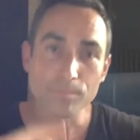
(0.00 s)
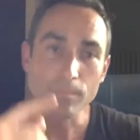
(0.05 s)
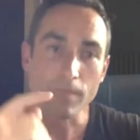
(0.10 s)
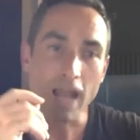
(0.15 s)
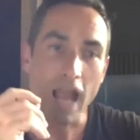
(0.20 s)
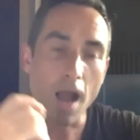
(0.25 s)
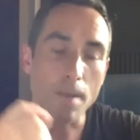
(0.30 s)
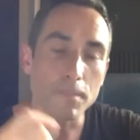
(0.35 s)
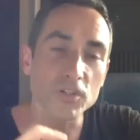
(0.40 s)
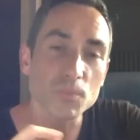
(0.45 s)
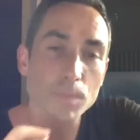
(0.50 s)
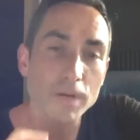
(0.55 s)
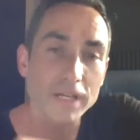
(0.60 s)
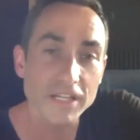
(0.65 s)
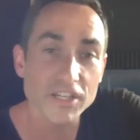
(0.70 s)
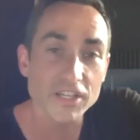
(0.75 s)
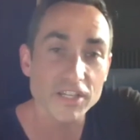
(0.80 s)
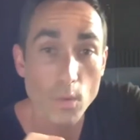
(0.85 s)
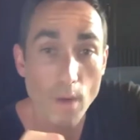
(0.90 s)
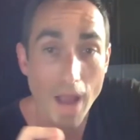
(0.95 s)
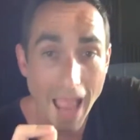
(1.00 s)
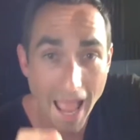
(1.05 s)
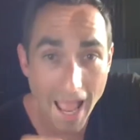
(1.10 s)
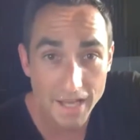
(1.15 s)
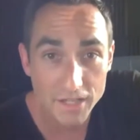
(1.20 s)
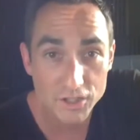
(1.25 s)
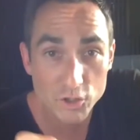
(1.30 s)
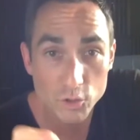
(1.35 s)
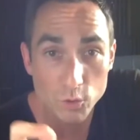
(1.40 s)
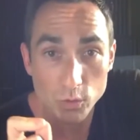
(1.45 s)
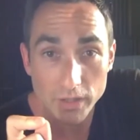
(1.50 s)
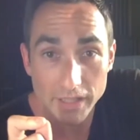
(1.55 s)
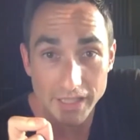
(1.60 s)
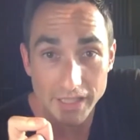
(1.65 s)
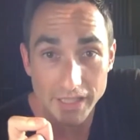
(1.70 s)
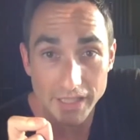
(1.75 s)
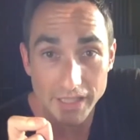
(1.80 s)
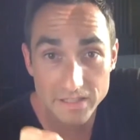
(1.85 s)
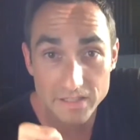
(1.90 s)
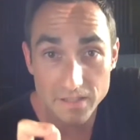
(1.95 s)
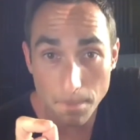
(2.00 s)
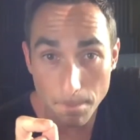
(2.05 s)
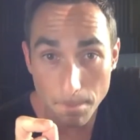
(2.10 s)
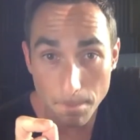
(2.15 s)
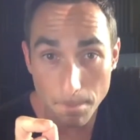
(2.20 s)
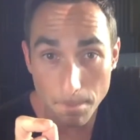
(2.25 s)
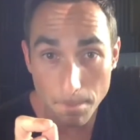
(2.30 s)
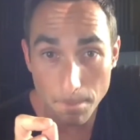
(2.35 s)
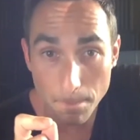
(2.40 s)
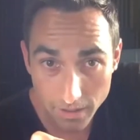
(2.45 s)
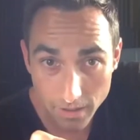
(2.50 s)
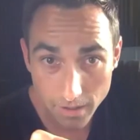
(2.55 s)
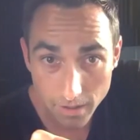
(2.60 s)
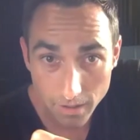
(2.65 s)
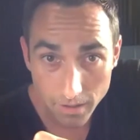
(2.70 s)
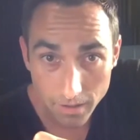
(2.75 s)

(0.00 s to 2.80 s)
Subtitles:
How much money do you actually need to make